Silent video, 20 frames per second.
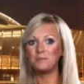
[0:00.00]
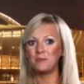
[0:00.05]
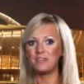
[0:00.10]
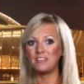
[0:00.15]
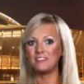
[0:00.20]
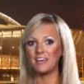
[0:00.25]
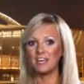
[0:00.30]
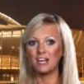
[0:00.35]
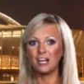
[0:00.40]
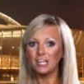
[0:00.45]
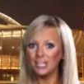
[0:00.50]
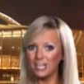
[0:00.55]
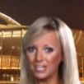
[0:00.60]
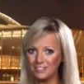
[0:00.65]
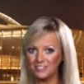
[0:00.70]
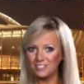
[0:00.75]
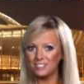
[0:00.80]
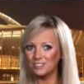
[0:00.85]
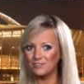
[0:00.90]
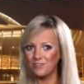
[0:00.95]
to beat their
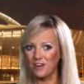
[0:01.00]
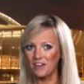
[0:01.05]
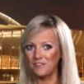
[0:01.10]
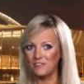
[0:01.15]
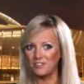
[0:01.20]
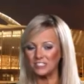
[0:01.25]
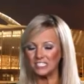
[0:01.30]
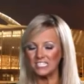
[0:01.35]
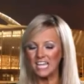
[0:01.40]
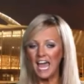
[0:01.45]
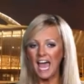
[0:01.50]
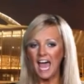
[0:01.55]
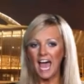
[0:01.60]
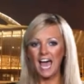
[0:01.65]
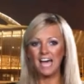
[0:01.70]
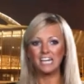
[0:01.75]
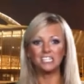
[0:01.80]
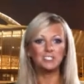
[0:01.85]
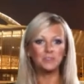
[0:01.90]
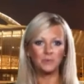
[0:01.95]
closest rivals
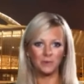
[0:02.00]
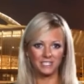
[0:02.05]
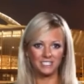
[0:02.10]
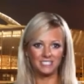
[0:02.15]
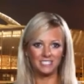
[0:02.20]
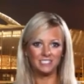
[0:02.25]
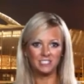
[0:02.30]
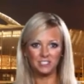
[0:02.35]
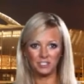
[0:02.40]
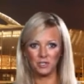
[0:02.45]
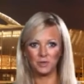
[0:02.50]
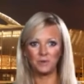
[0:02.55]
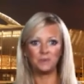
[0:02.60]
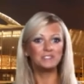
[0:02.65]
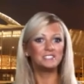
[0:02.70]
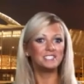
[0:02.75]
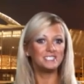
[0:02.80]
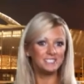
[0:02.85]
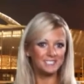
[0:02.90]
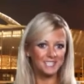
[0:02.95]
at 22
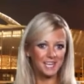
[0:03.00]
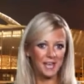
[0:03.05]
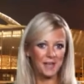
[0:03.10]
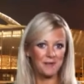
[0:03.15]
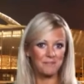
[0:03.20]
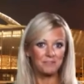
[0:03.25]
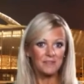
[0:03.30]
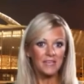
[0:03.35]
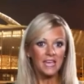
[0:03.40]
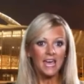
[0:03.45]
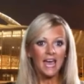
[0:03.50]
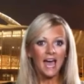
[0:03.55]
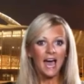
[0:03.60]
to 10.